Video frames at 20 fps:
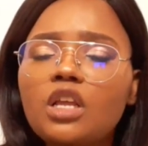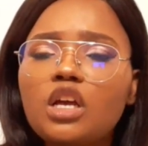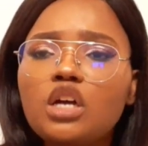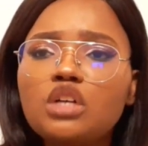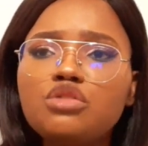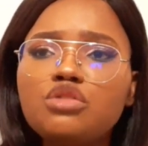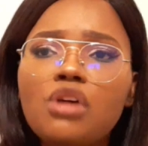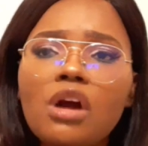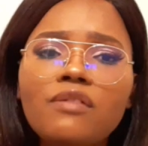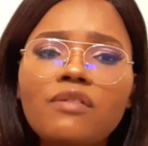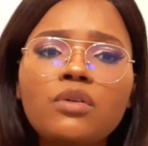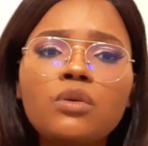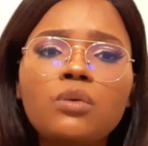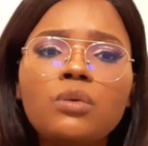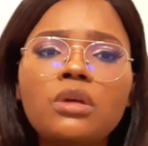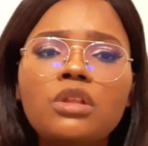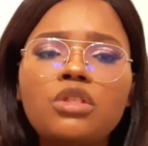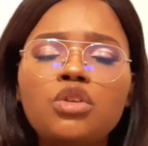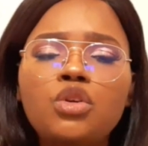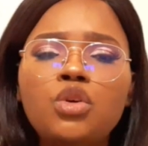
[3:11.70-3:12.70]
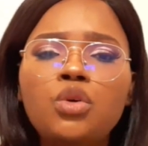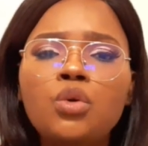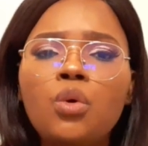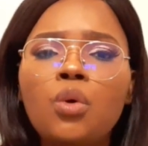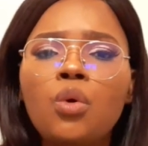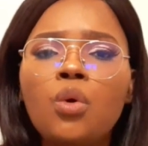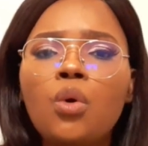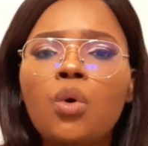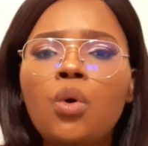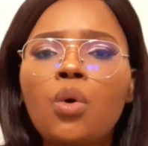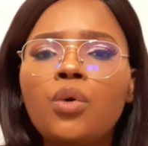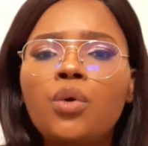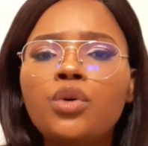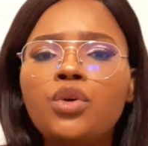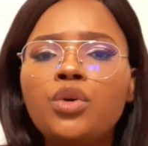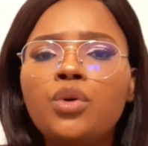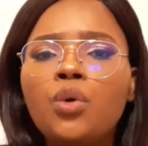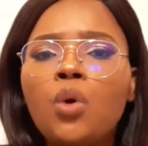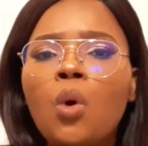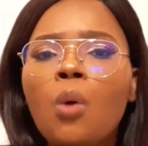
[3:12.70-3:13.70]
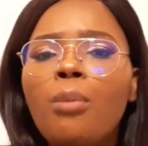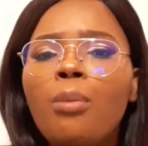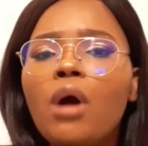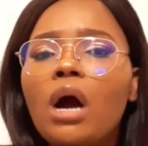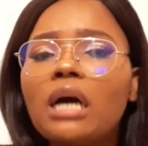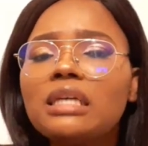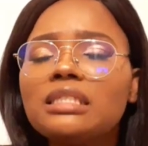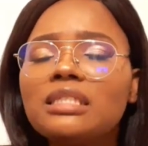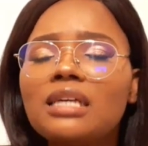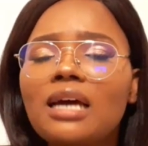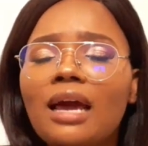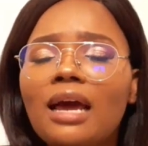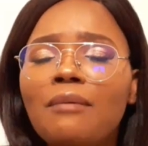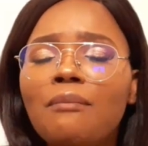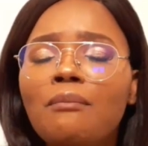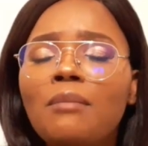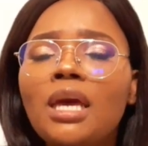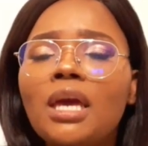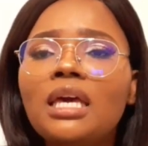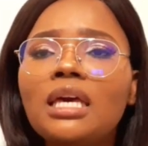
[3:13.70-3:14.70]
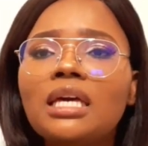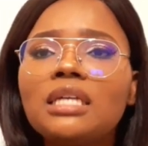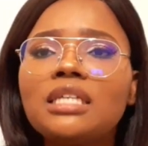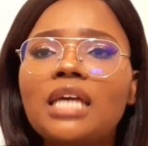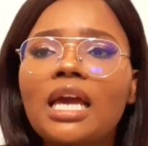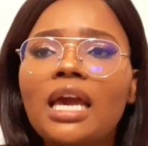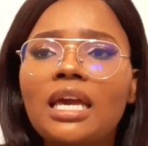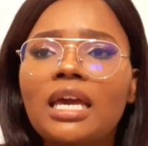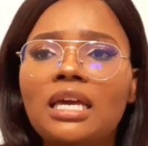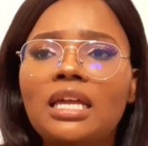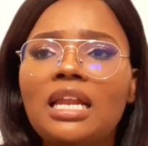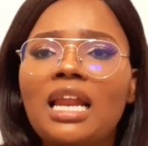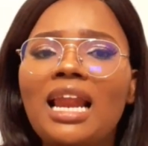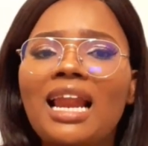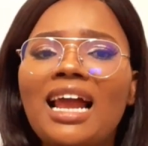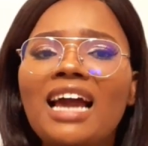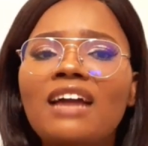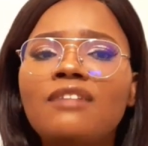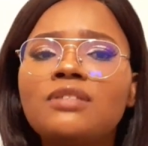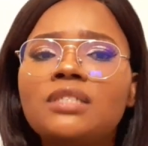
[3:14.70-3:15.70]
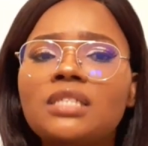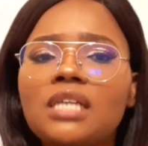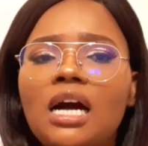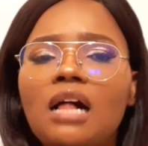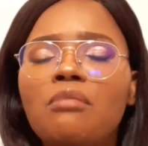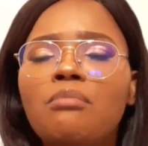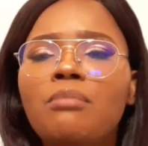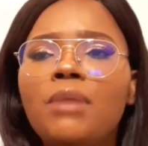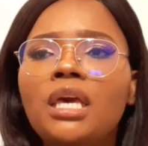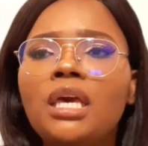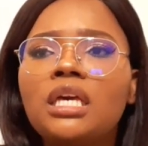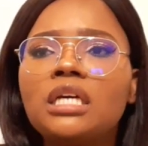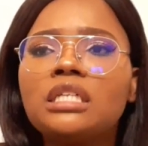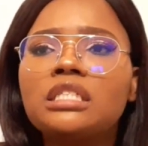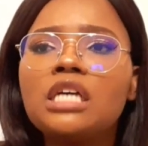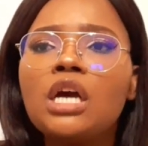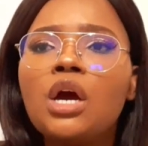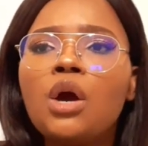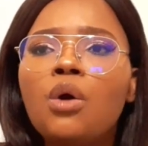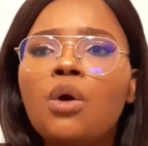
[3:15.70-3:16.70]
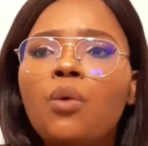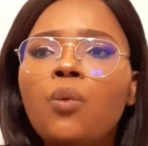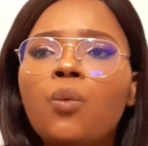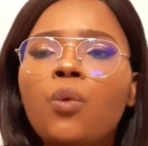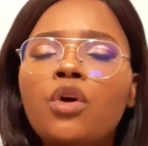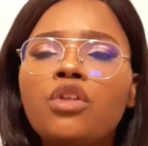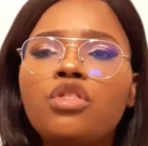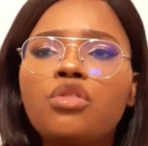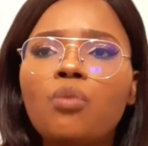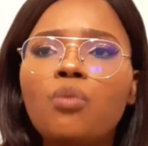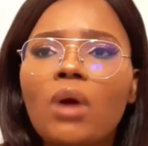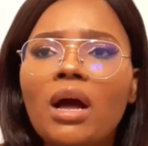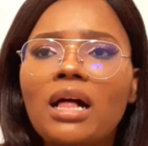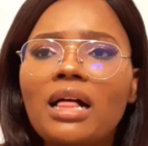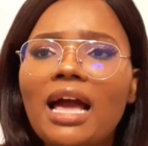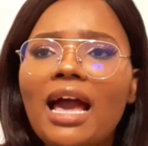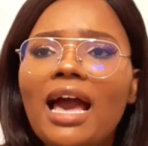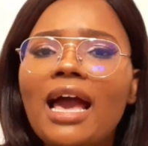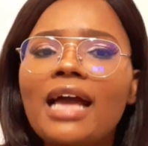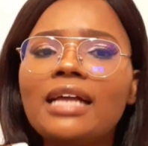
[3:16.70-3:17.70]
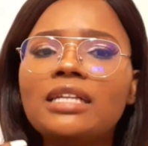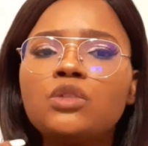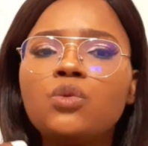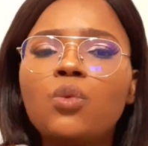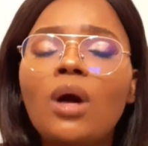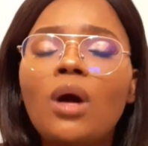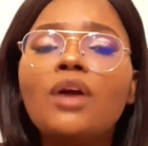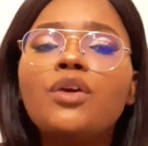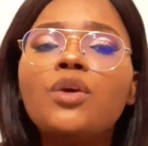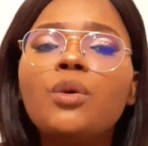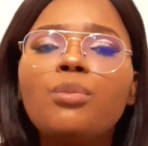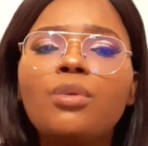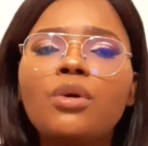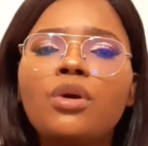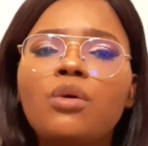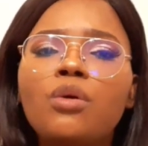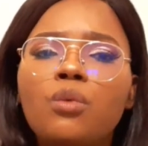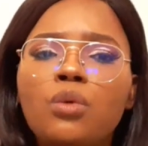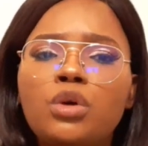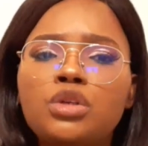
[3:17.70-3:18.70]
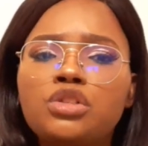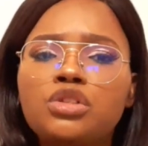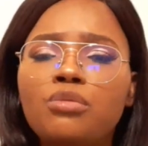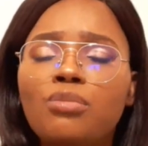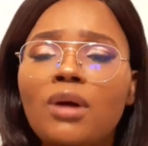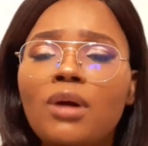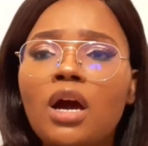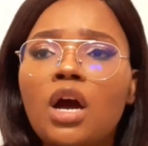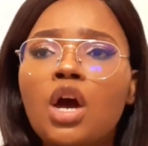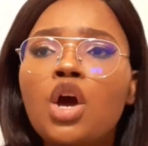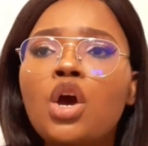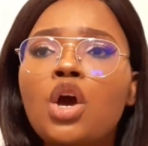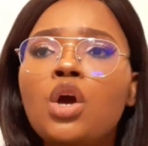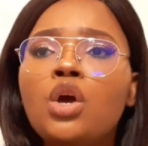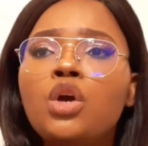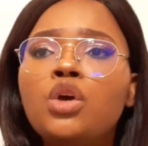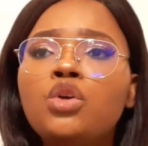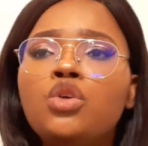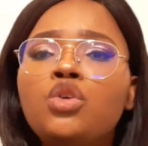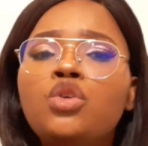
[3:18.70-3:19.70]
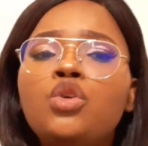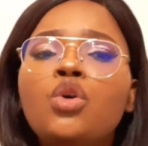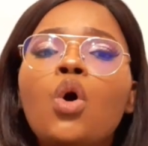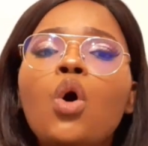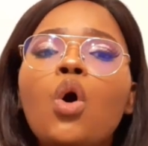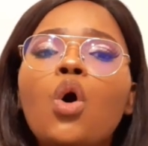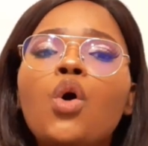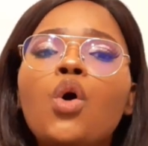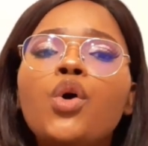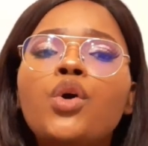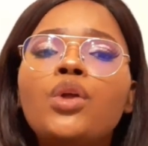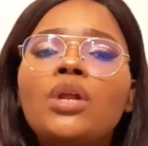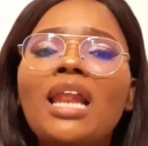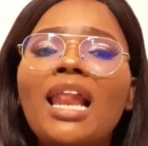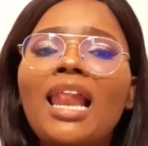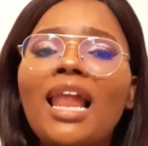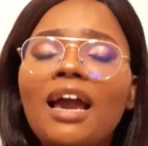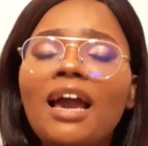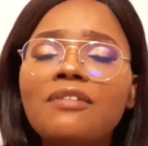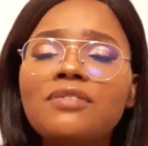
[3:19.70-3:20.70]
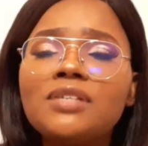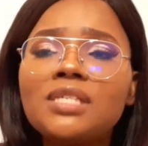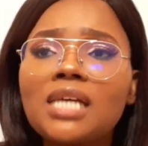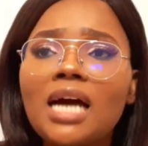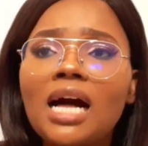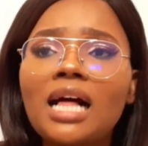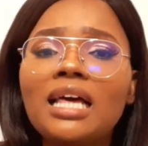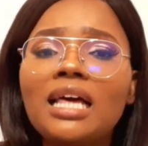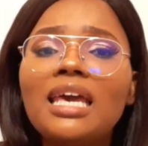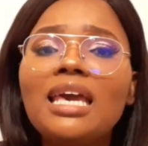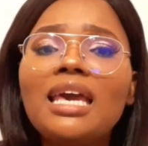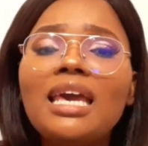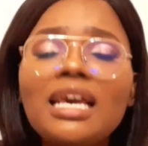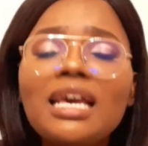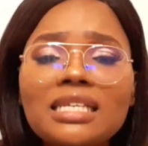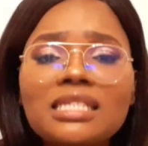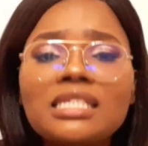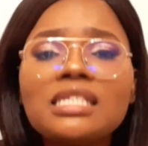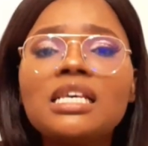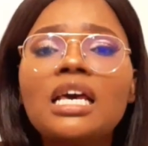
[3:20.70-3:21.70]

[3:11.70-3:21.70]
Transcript: travel with your your pastor and make it a lifestyle, make it worthwhile. And while you're being a worshiper, your own lifestyle is